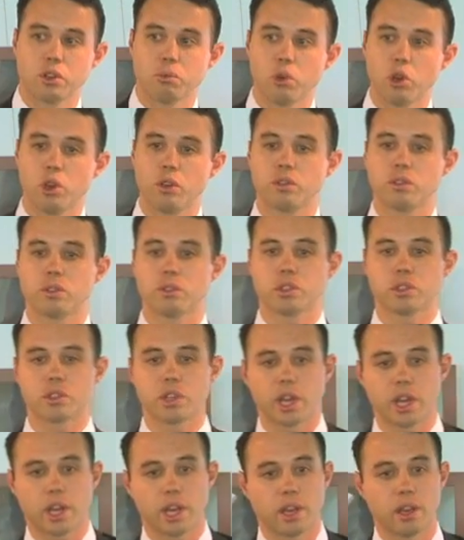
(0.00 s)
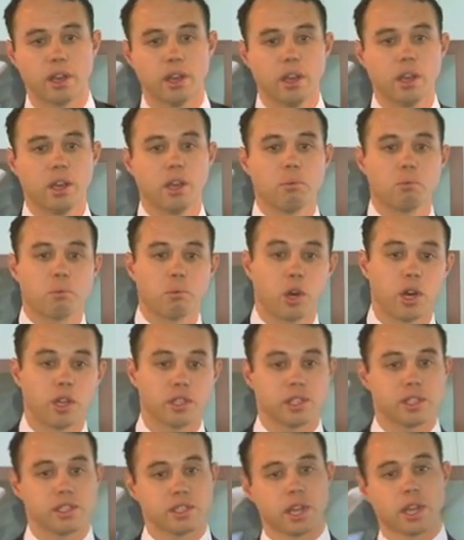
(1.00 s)
who moves to Australia
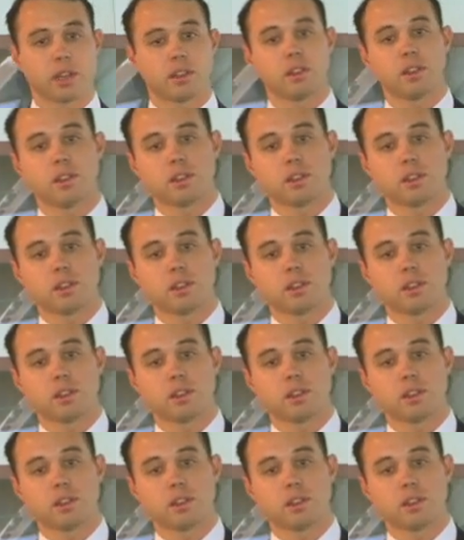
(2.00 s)
buys exactly